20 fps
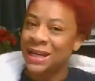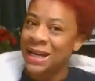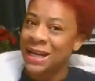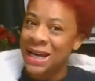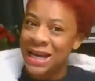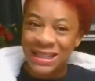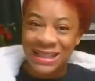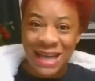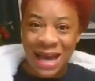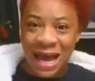
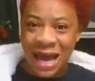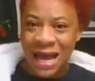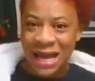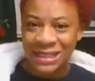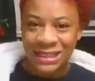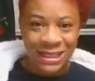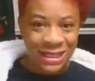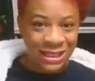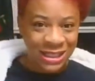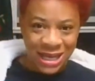Cousin
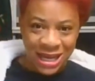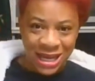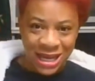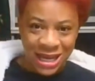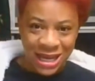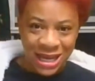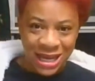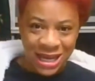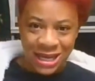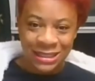Auntie
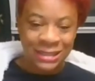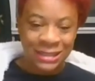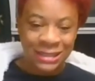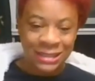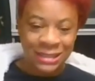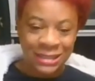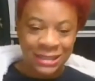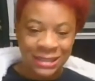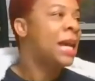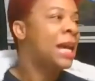Janice,
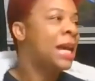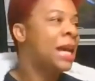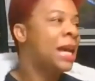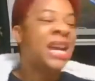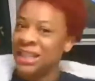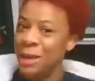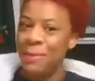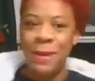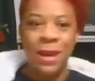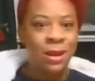she
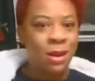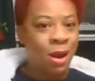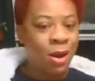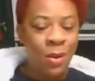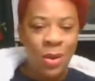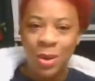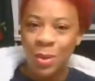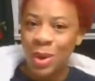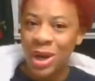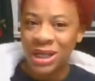be
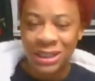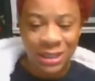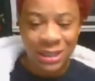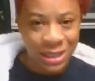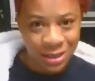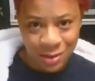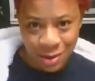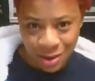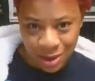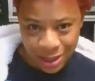knowing what she
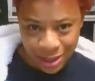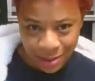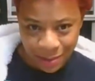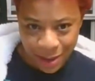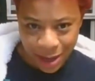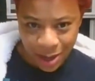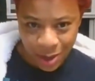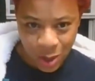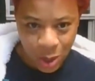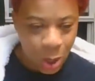talking
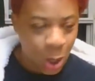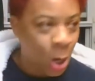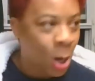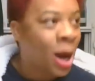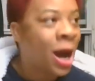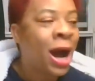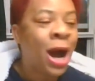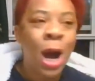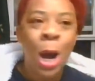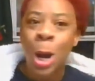about, girl.
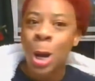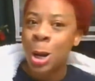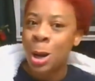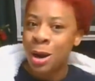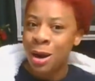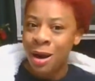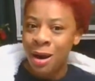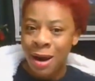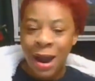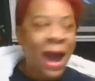
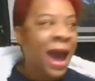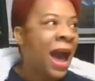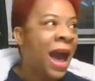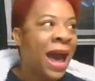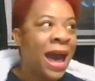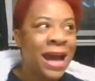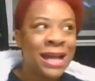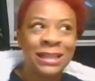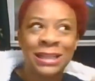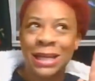Girl, I
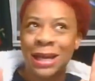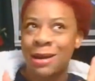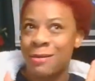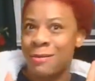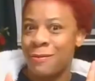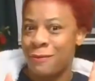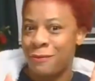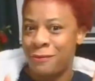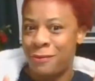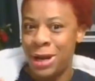had to get up
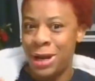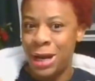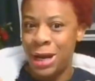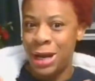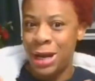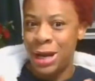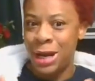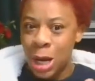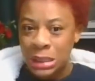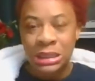real
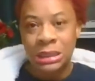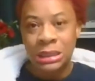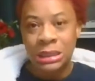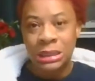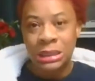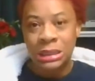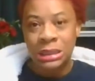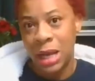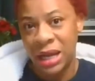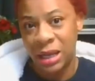early this
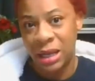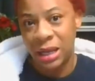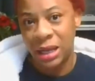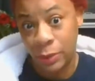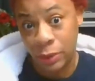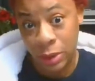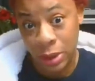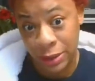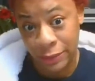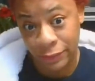morning. I get up
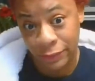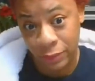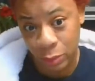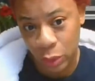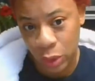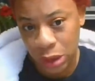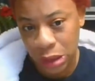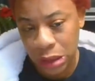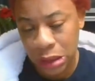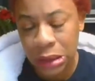early every
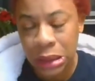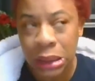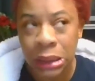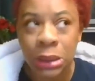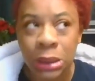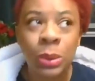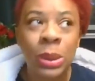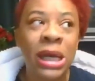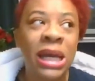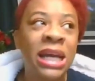morning
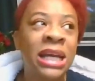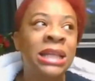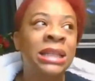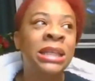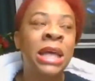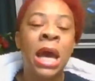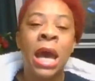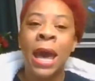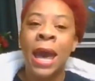anyways.